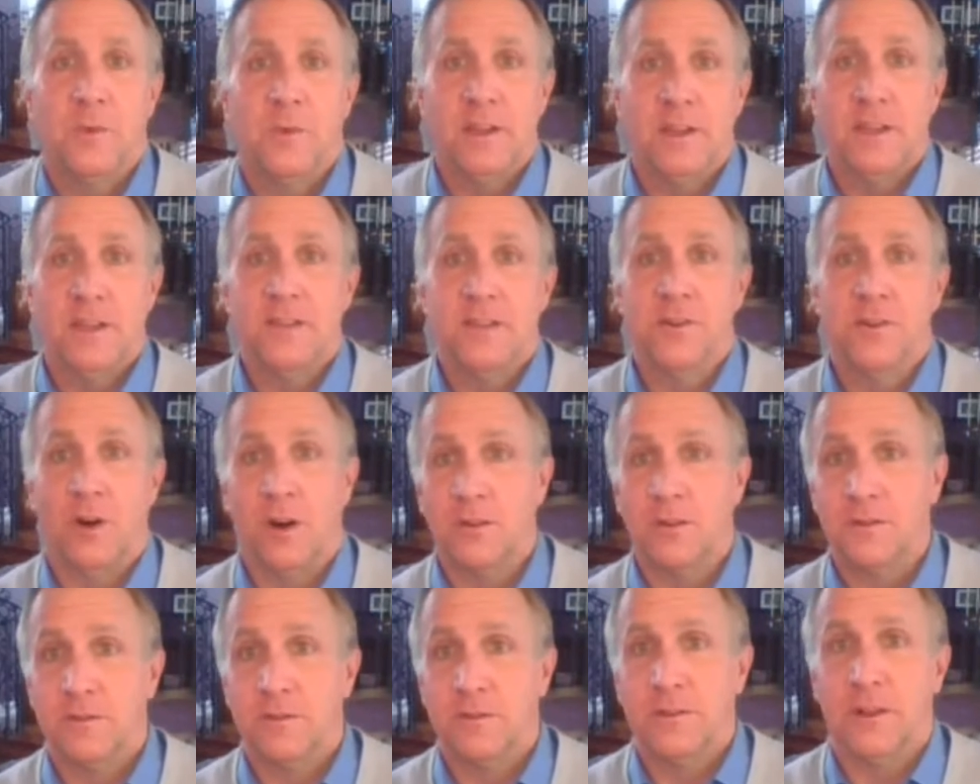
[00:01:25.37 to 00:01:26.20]
we need to
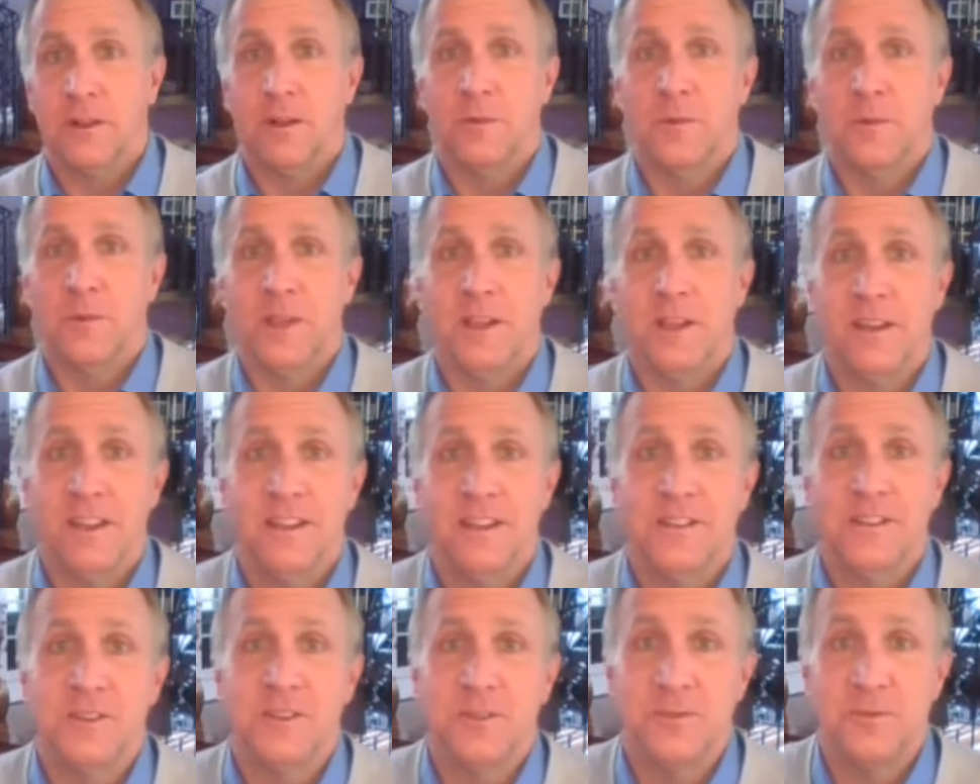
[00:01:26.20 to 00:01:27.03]
all we
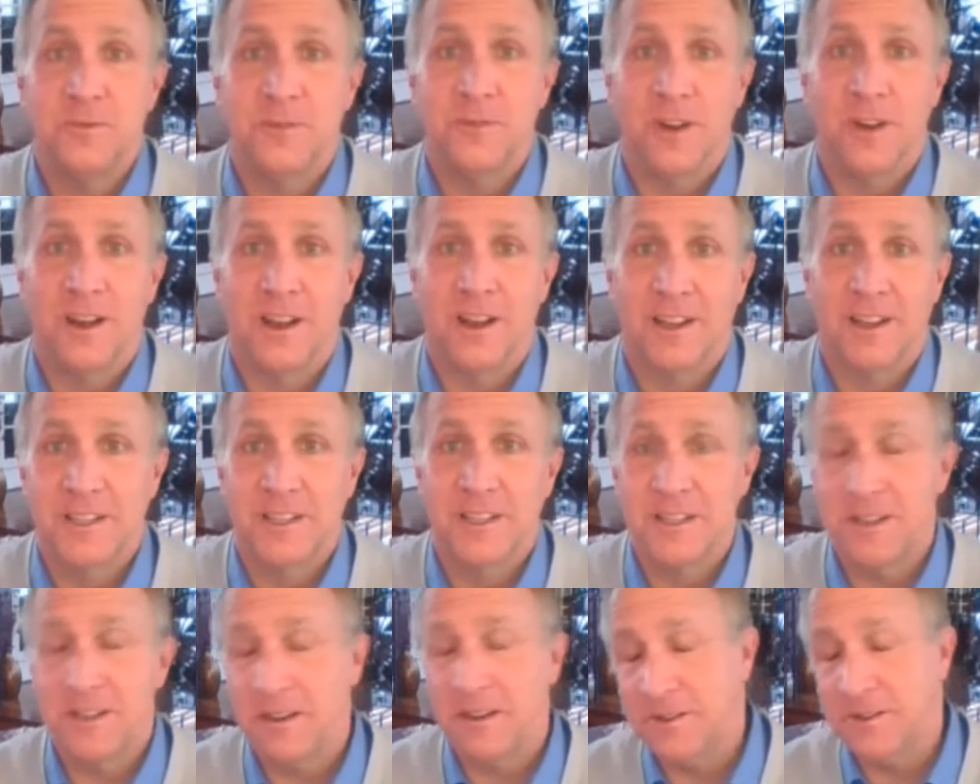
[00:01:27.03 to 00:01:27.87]
need to uh,
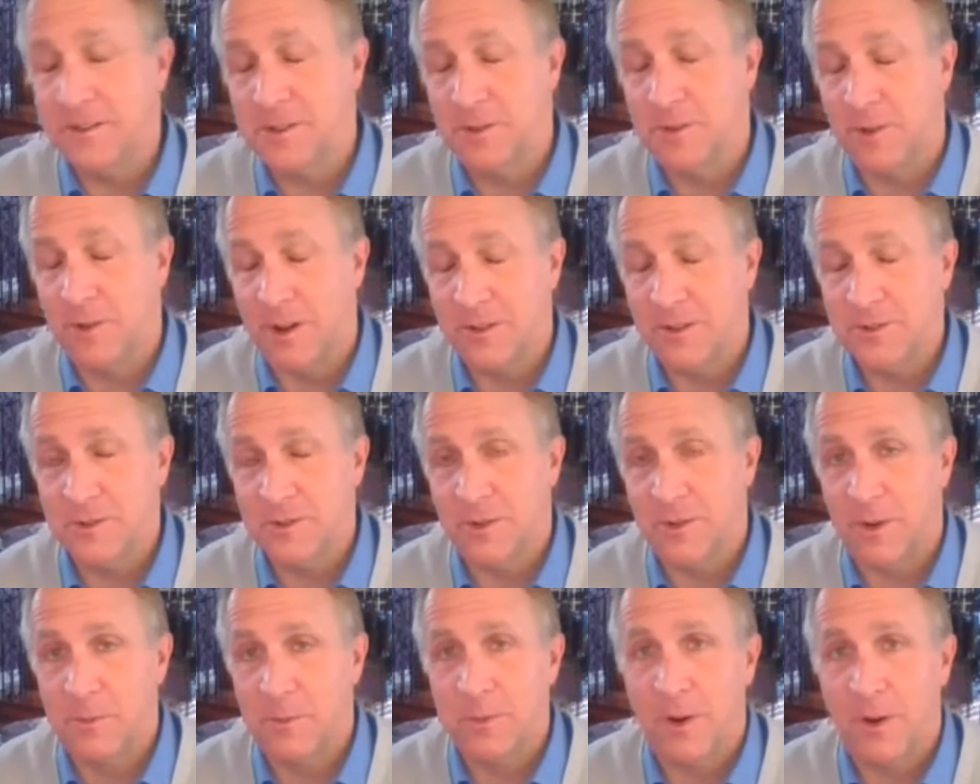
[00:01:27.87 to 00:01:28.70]
continue to all
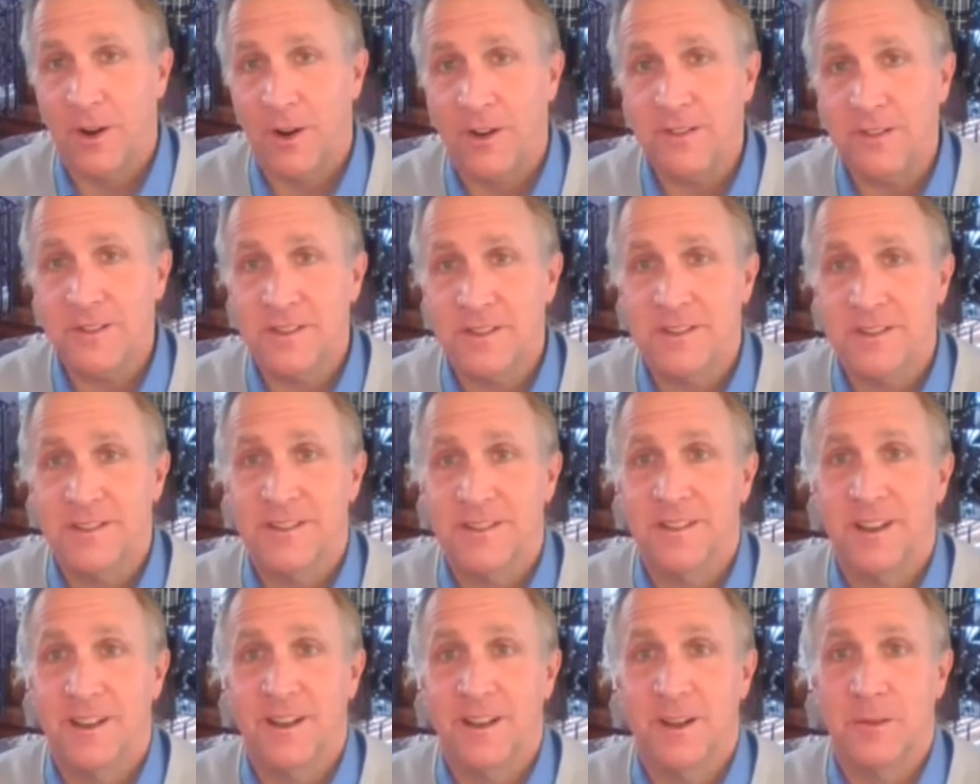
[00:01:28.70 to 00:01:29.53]
do our
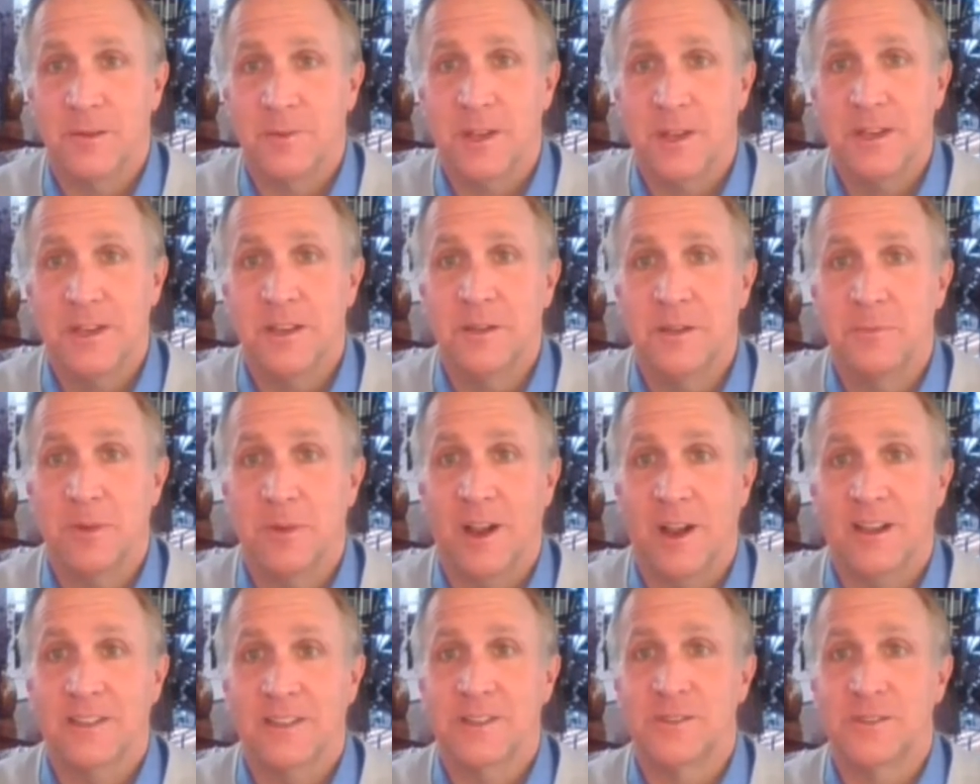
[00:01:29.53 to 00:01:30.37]
part. Uh, we need to
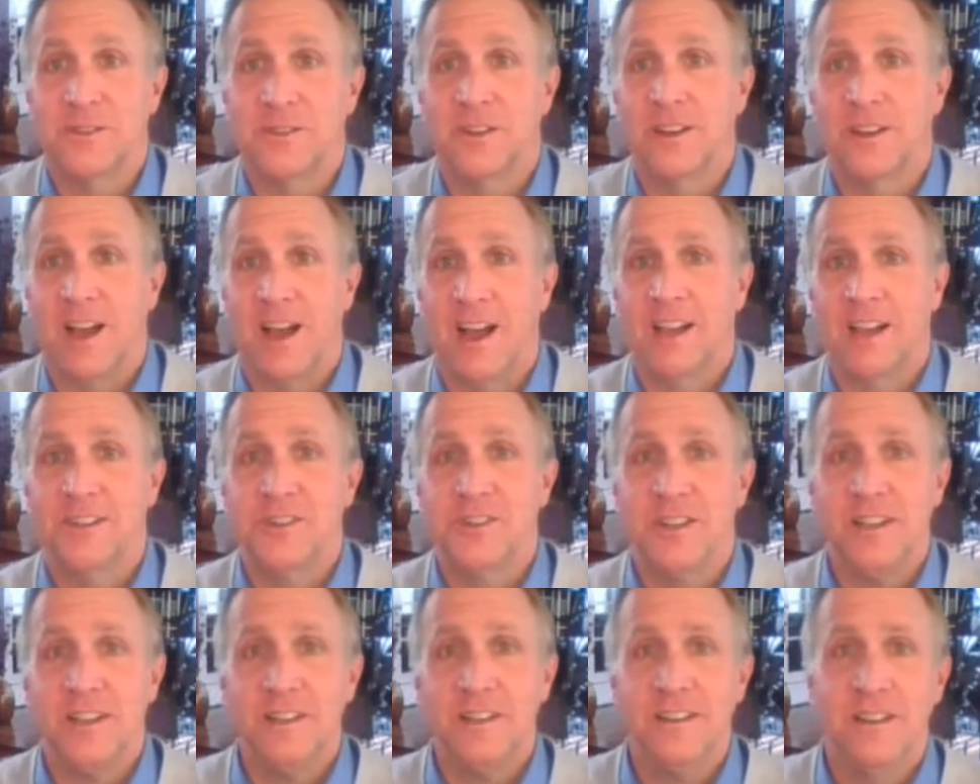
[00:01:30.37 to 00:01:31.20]
practice good
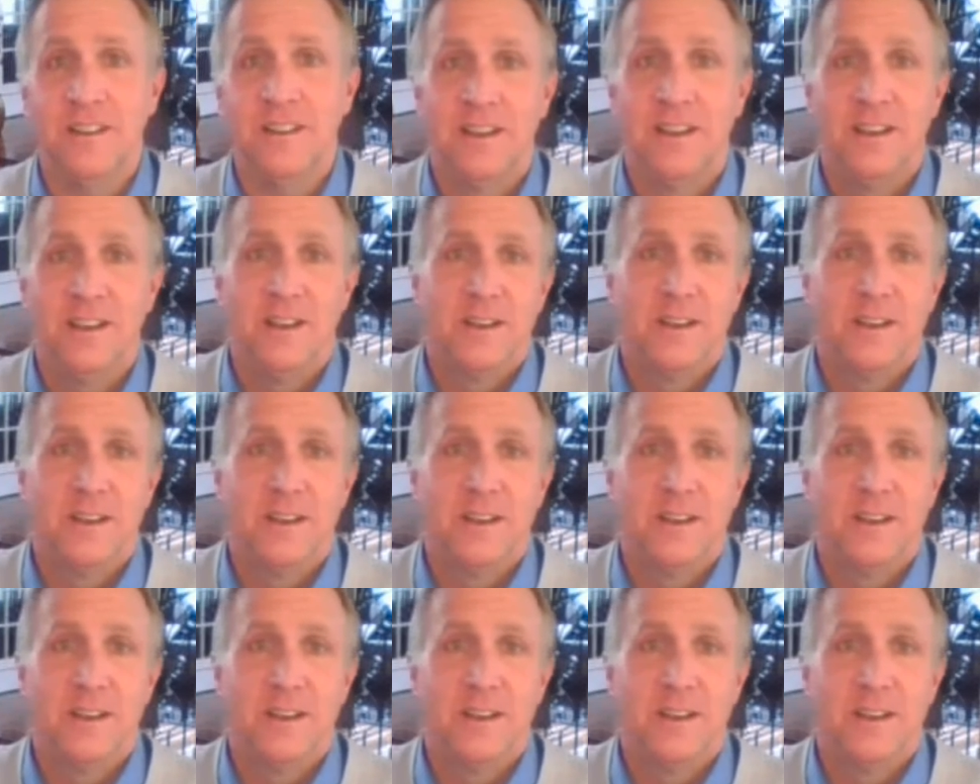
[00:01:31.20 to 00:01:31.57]
hygiene.